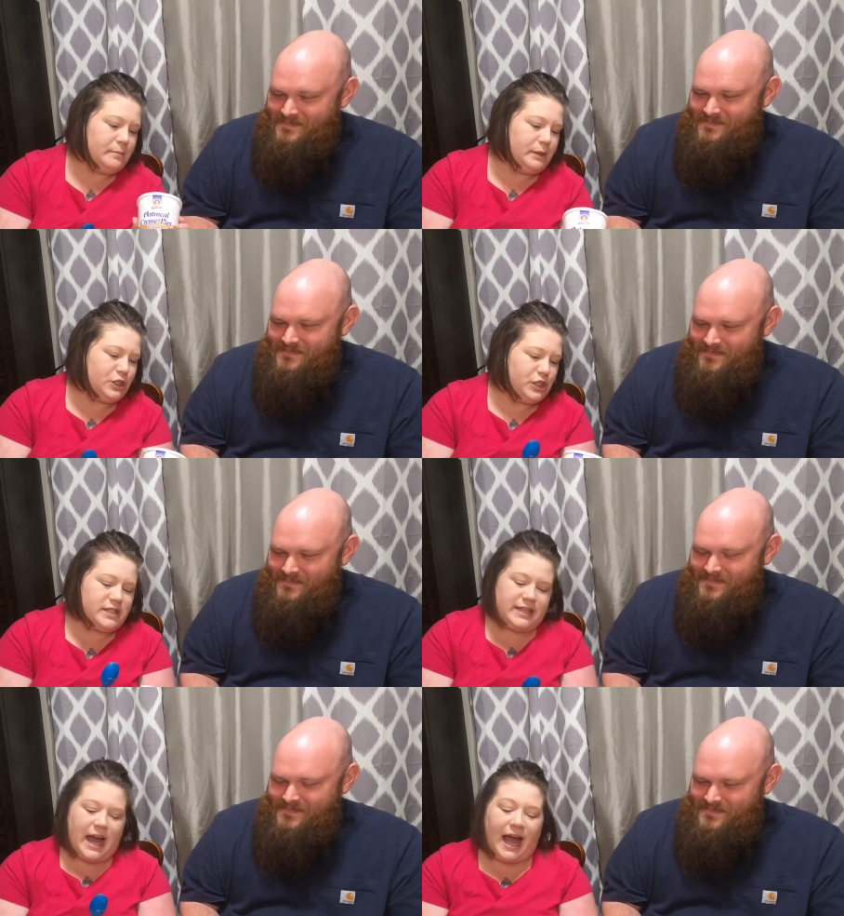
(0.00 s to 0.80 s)
Speaker 1: But just
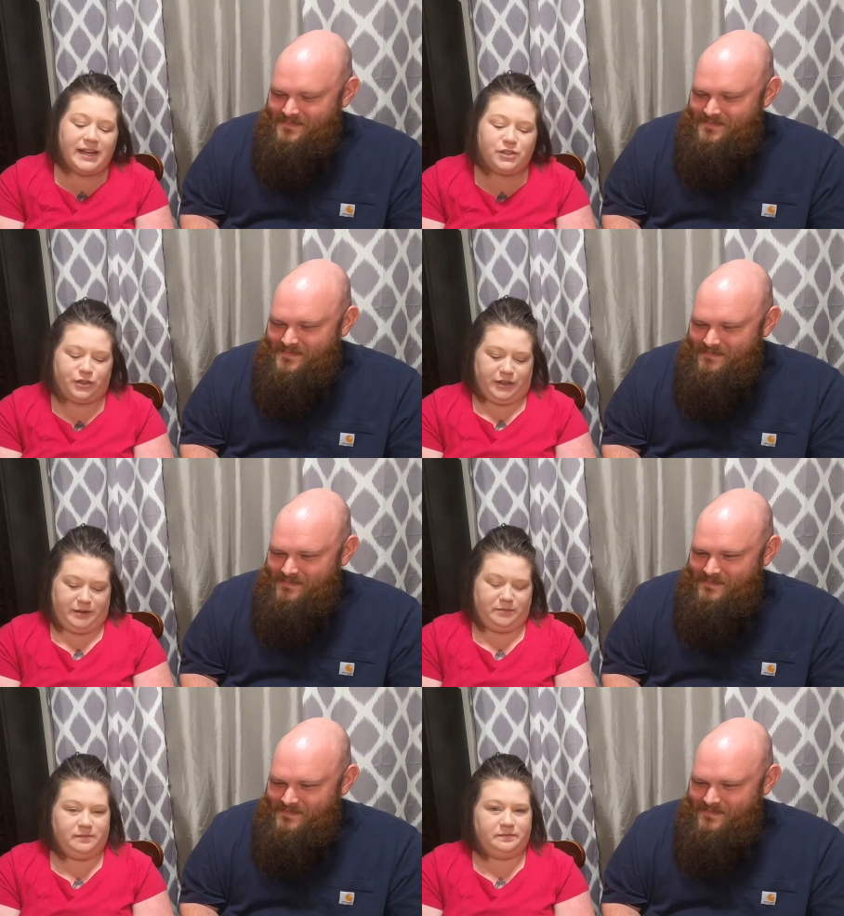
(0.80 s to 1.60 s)
the ice
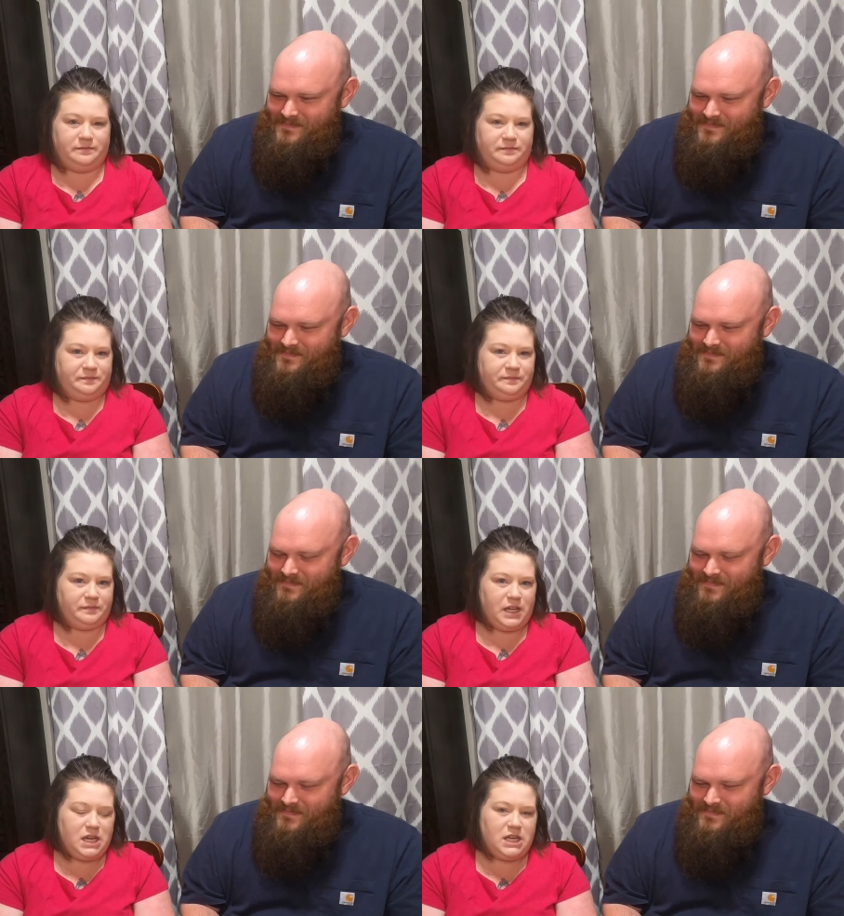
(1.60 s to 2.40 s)
cream,
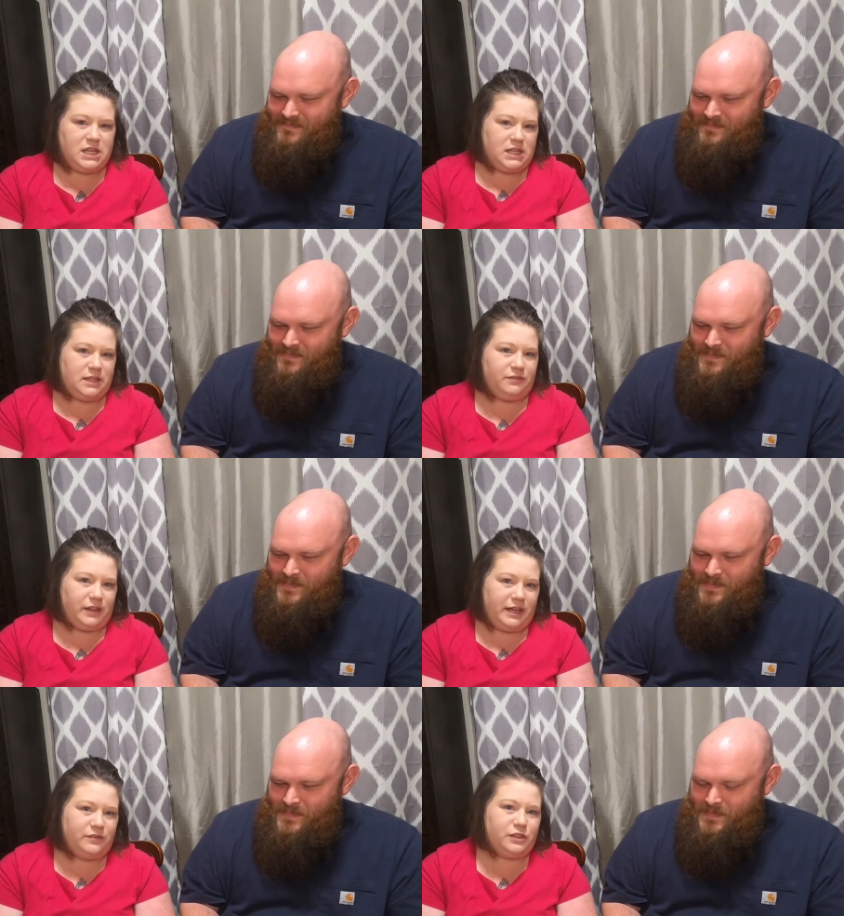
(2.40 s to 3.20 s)
the
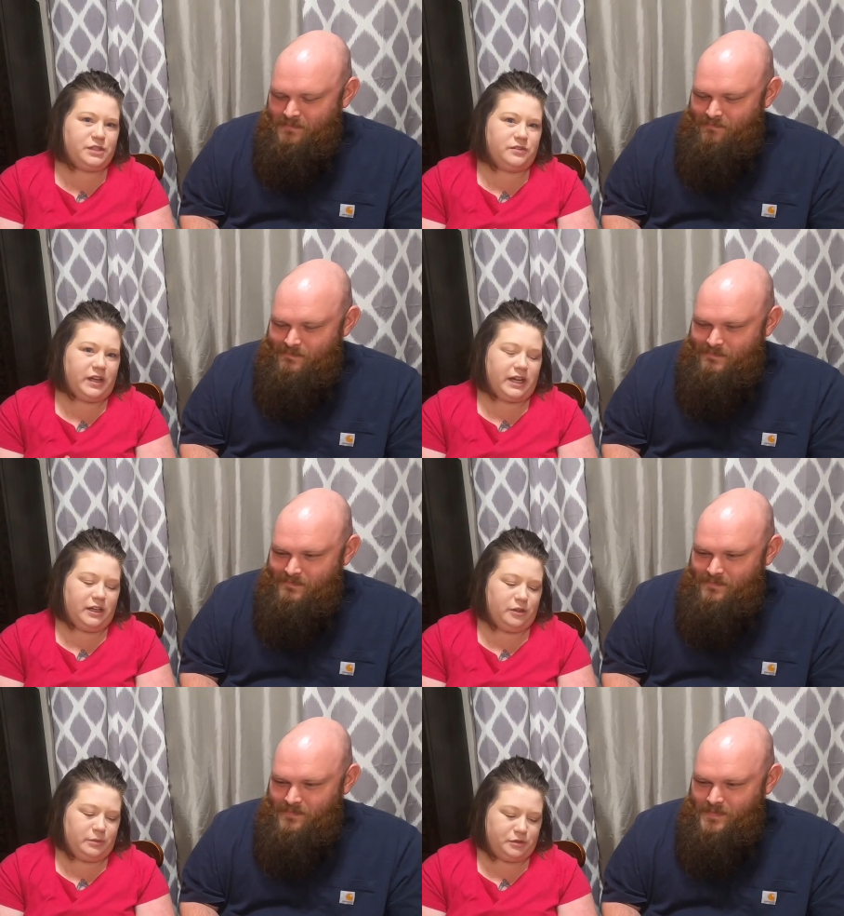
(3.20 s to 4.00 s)
flavors of like an
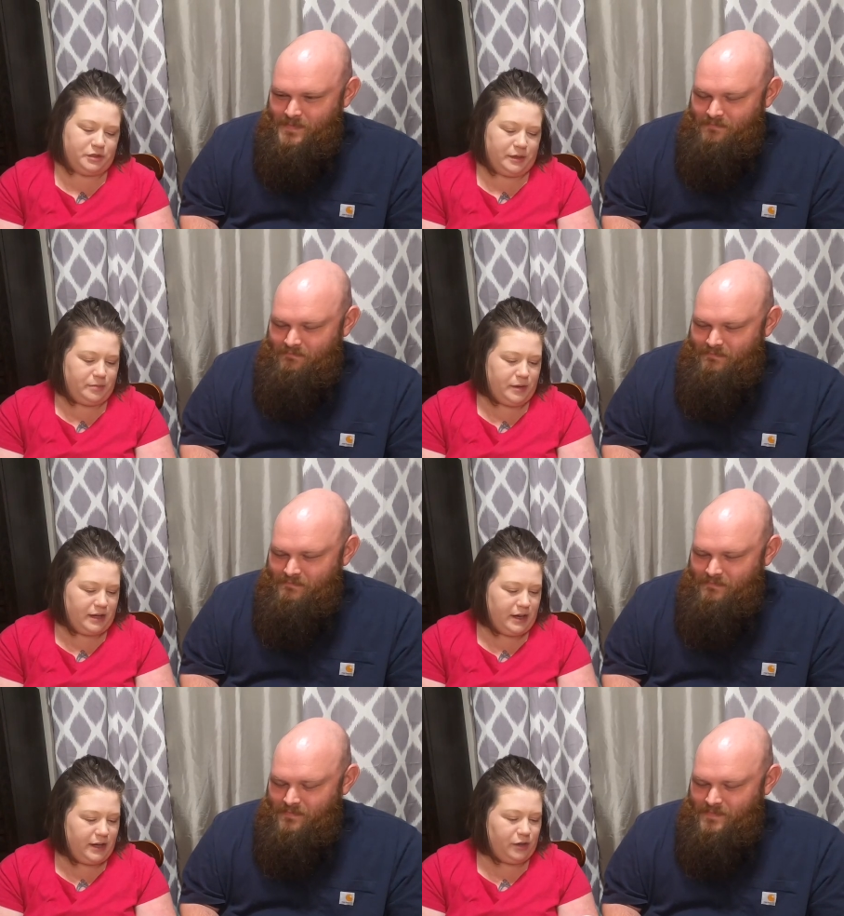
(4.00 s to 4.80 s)
oatmeal cream
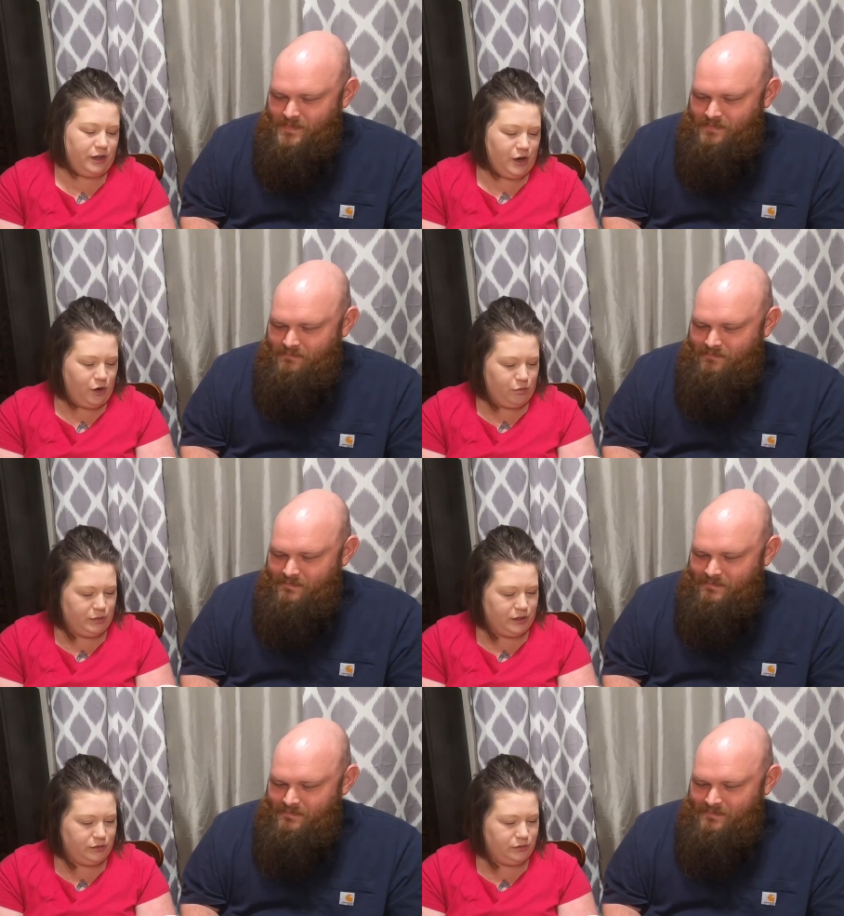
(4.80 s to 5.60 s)
pie or an
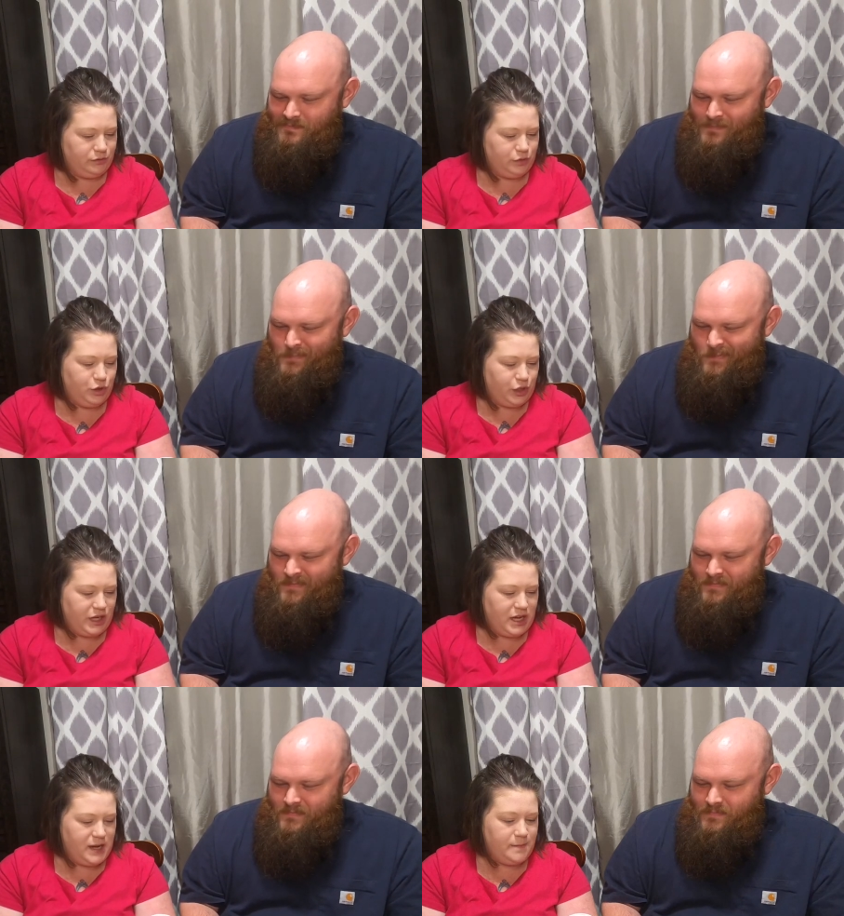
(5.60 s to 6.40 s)
oatmeal
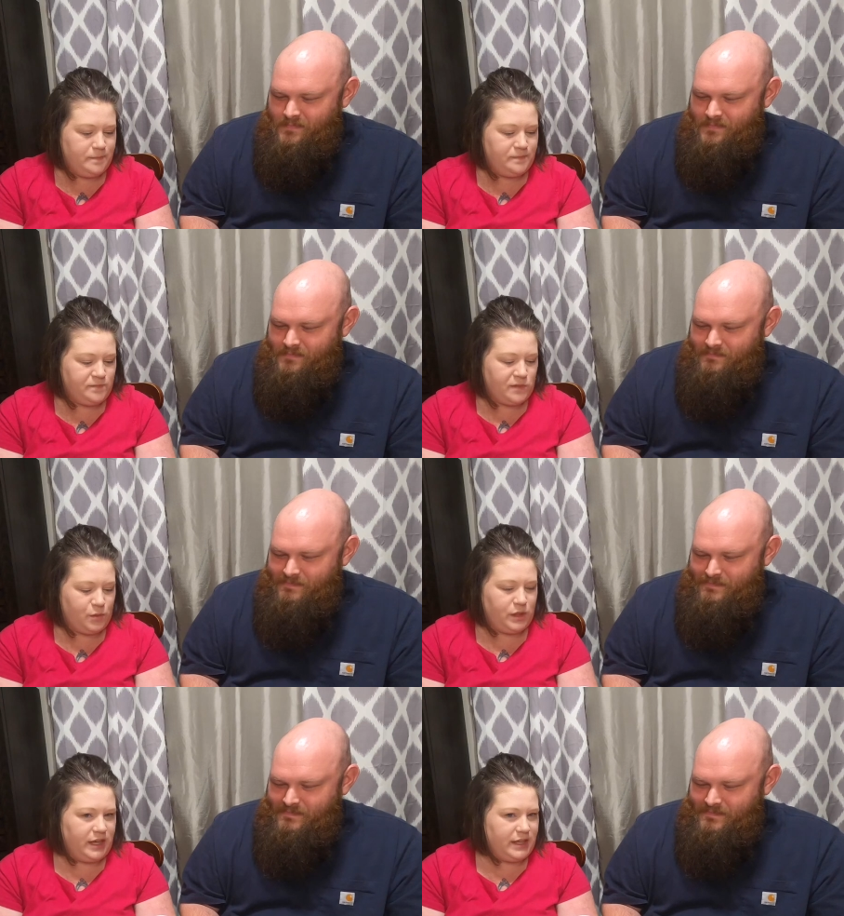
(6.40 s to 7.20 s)
cookie
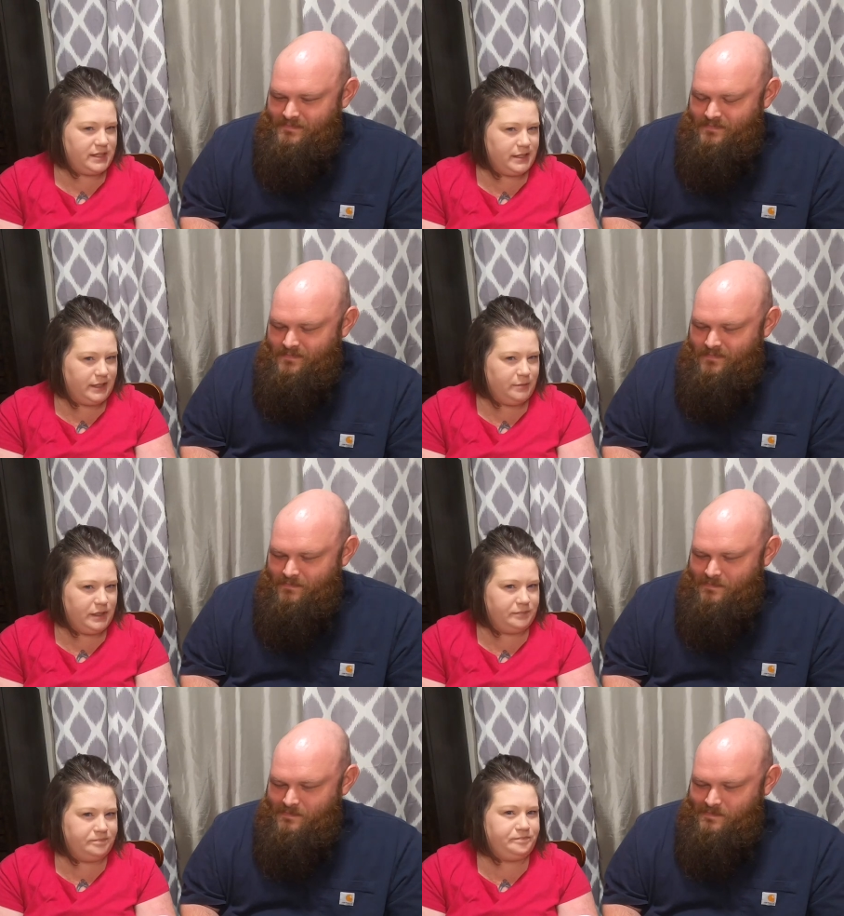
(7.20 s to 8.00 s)
with like
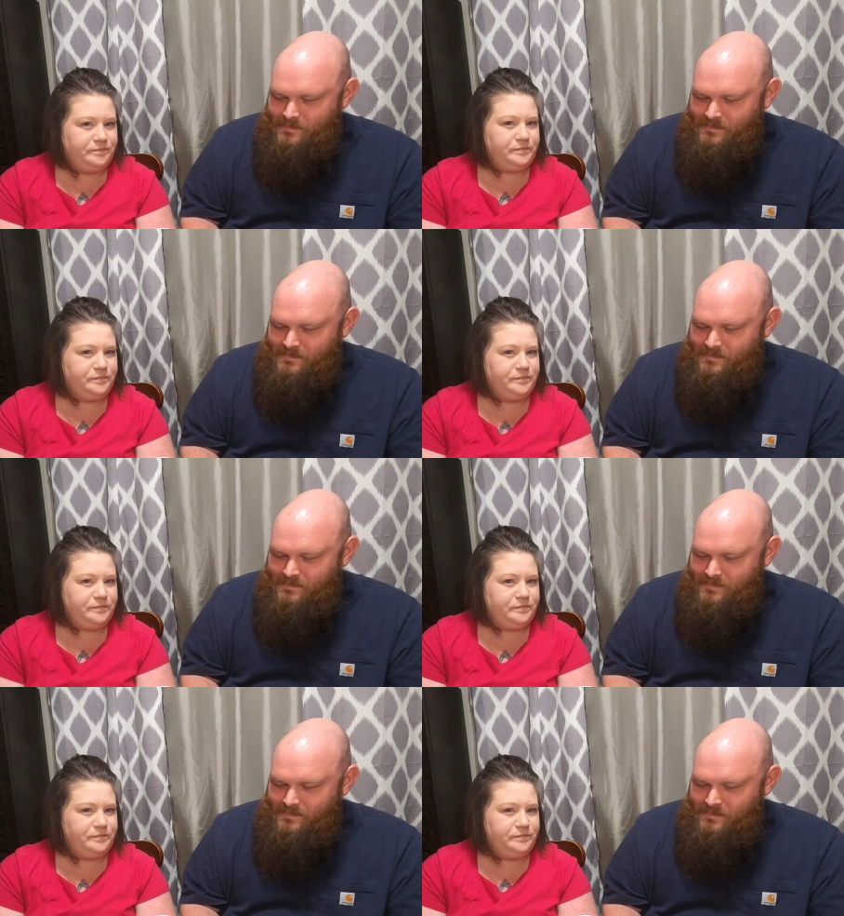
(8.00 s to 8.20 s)
cinnamon,